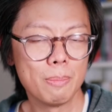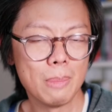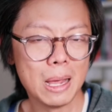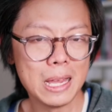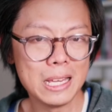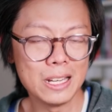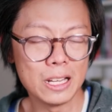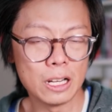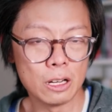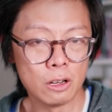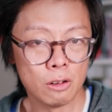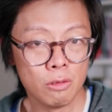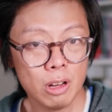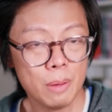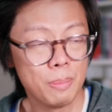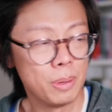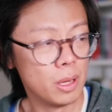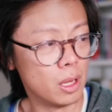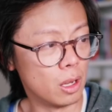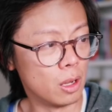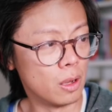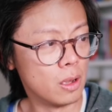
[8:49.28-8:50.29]
made it
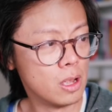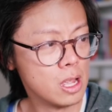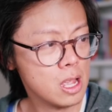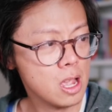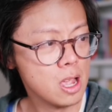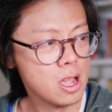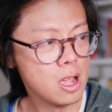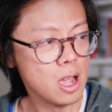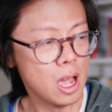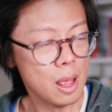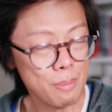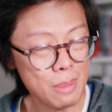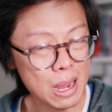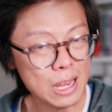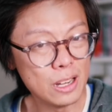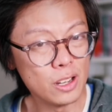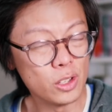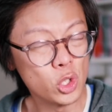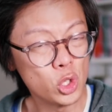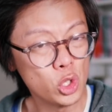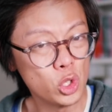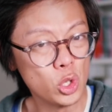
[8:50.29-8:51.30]
grippier and made
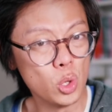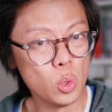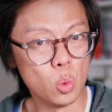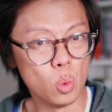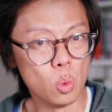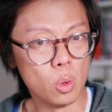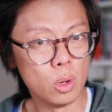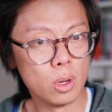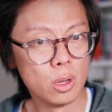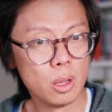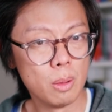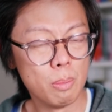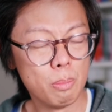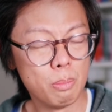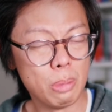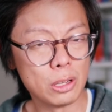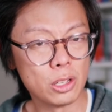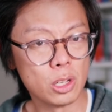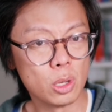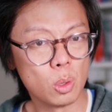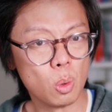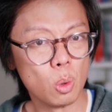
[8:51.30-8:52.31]
it shoot
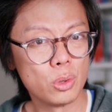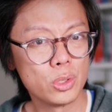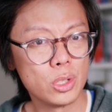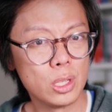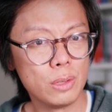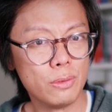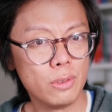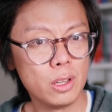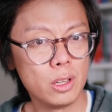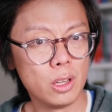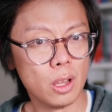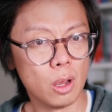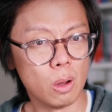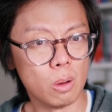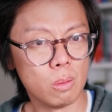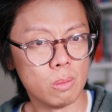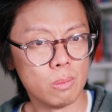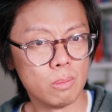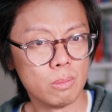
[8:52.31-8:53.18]
better quality video.